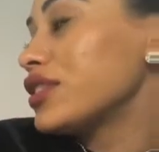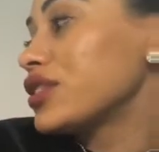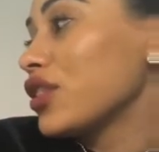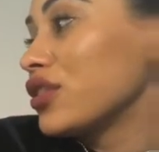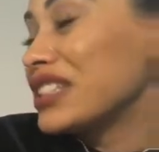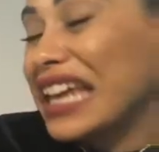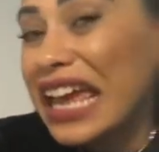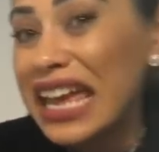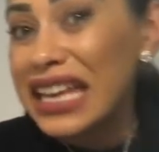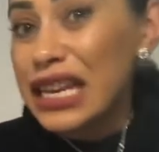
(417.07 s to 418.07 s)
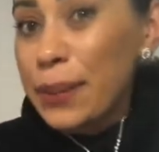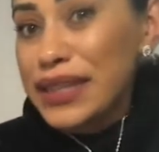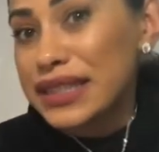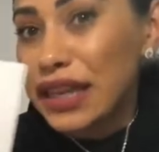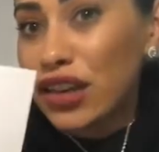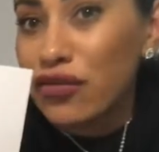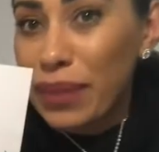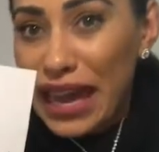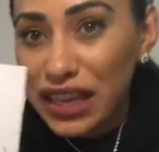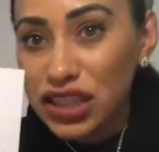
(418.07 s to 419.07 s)
So 10% of
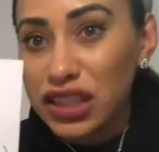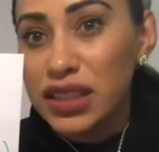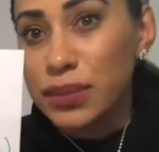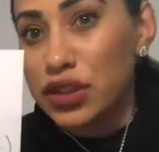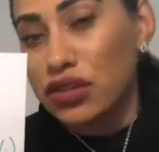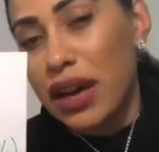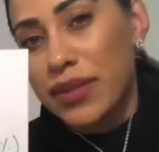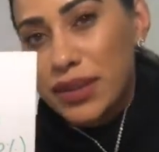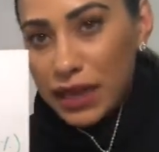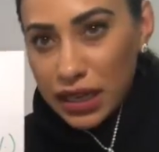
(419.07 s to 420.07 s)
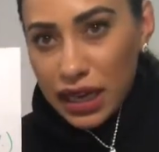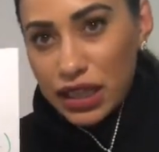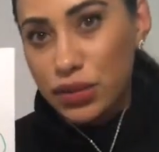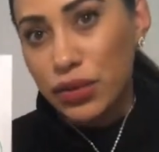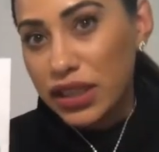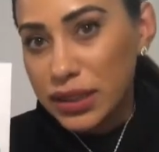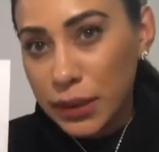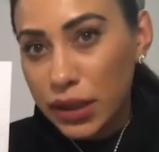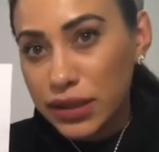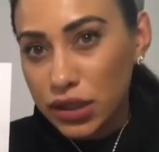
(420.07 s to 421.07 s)
patients prescribed this medication will
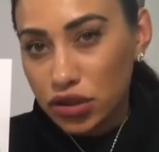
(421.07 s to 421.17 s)
experience a